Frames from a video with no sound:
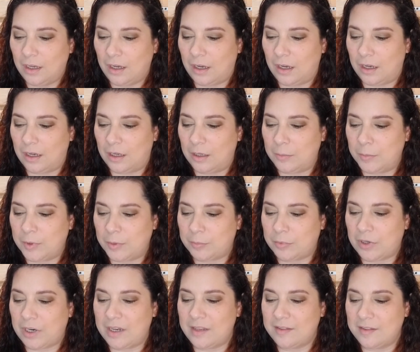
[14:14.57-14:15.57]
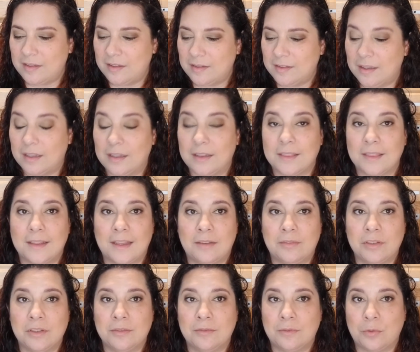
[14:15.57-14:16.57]
The price is
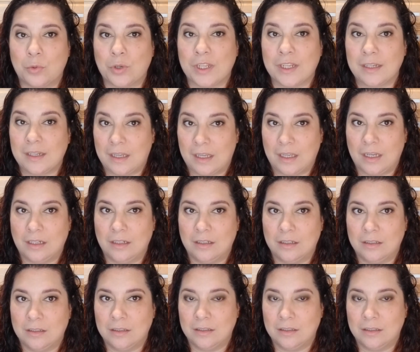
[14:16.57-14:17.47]
$11.49,